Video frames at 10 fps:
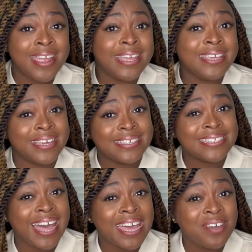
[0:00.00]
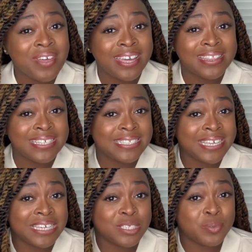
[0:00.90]
Yes, I have had these
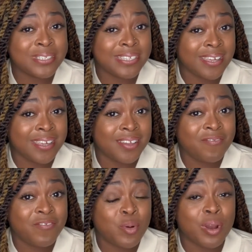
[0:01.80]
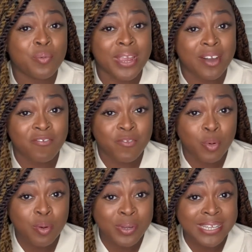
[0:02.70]
kinky twists in for around
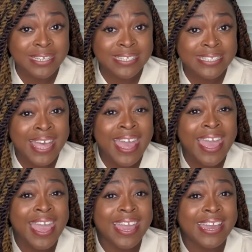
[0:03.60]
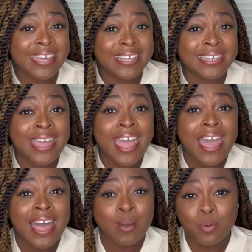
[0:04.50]
4 weeks and
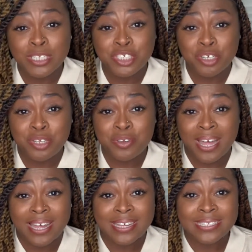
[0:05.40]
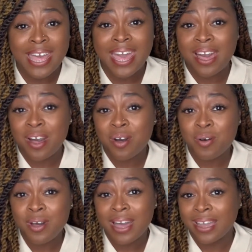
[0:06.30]
I wanted to show you guys
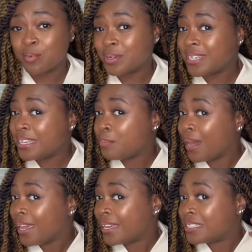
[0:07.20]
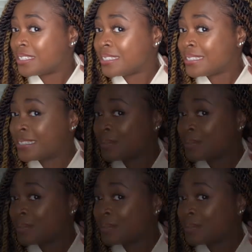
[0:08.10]
how I redid my edges.